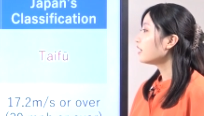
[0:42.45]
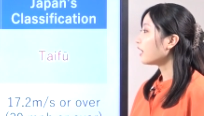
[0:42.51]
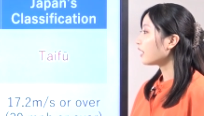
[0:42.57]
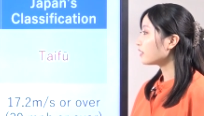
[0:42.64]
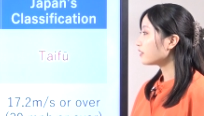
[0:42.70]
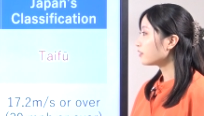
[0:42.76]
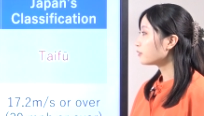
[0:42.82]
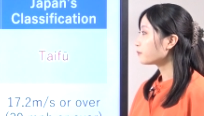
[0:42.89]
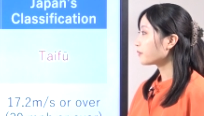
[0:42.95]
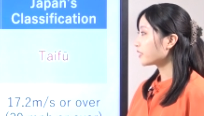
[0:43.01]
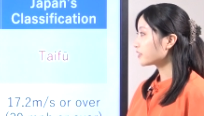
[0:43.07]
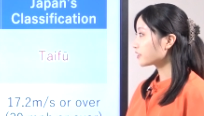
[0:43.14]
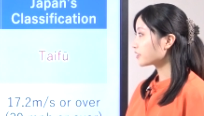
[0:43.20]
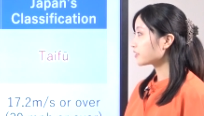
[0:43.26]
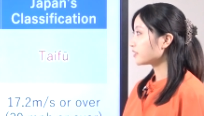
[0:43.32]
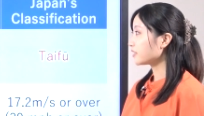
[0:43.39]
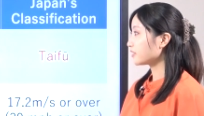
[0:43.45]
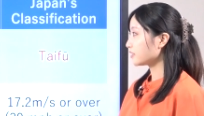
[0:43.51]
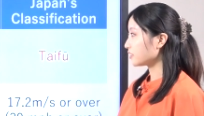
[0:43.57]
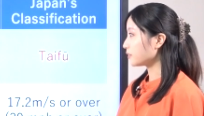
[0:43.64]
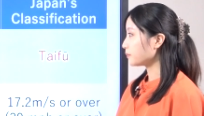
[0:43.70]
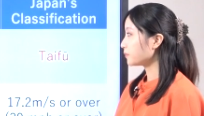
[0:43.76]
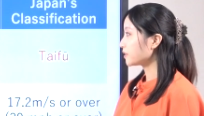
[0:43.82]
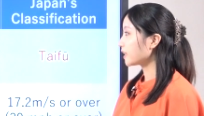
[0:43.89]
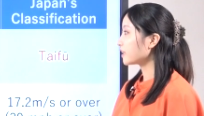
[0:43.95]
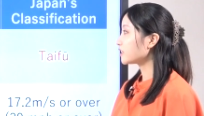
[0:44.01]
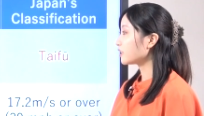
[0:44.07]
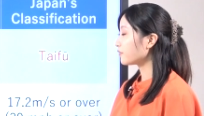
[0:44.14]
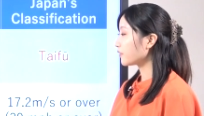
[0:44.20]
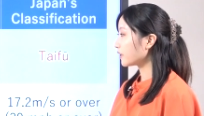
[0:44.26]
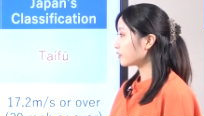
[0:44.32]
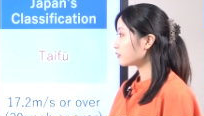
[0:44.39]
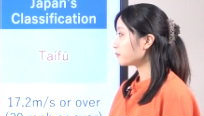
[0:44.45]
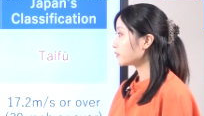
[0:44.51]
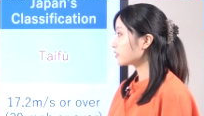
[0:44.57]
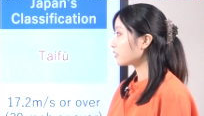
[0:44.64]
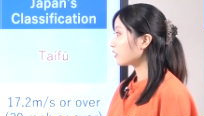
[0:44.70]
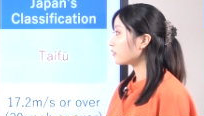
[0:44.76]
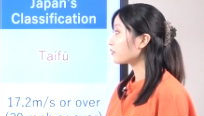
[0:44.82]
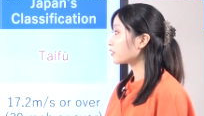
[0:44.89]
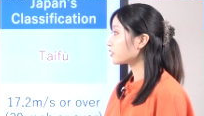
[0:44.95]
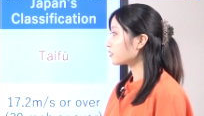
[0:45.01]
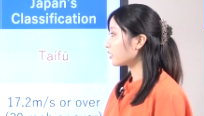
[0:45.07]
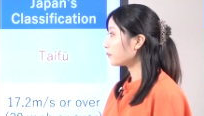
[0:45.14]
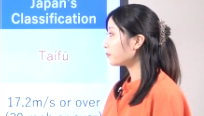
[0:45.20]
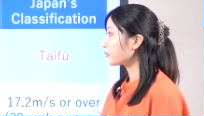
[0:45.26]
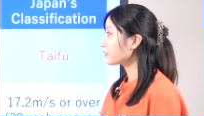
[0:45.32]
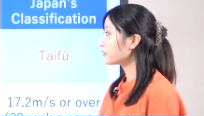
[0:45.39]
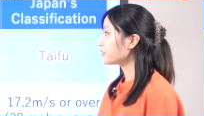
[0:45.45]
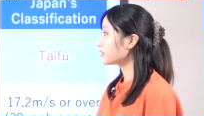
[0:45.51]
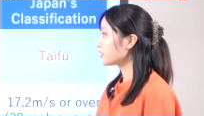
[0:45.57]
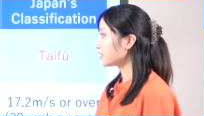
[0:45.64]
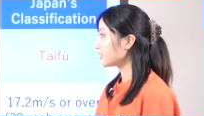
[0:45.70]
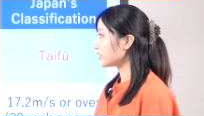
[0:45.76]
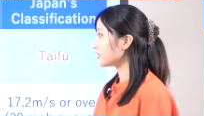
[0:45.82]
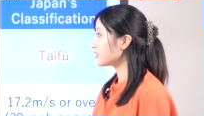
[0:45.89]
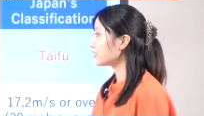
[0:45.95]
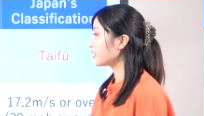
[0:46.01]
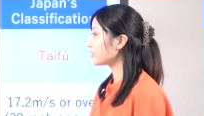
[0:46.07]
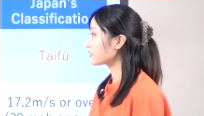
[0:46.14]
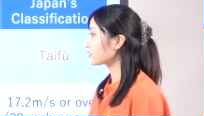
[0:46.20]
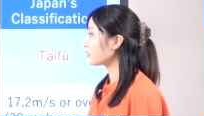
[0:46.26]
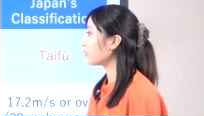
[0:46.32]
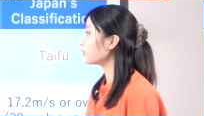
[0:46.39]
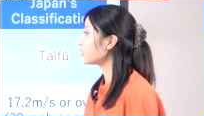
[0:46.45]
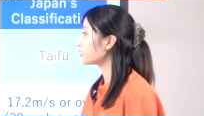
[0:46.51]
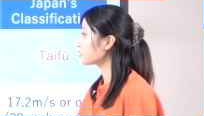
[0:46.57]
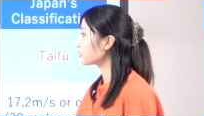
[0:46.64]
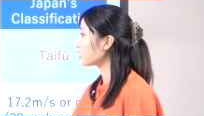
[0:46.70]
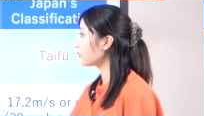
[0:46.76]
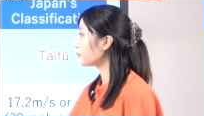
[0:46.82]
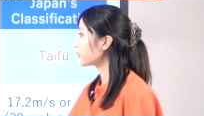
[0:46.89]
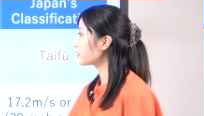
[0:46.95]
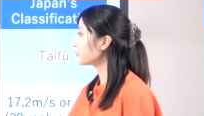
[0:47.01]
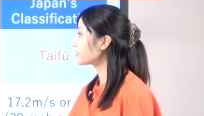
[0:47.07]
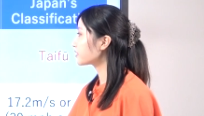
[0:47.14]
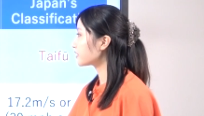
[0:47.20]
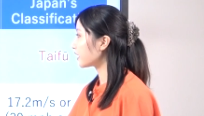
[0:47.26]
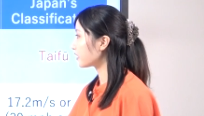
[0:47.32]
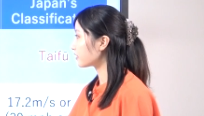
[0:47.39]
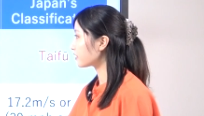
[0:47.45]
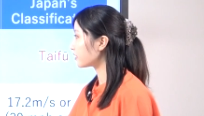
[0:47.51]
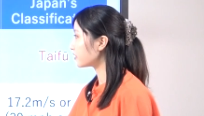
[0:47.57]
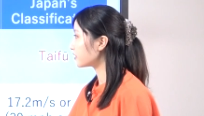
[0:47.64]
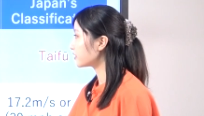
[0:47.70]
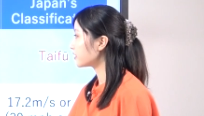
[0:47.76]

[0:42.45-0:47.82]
A low-pressure system that develops over tropical seas is called a tropical cyclone,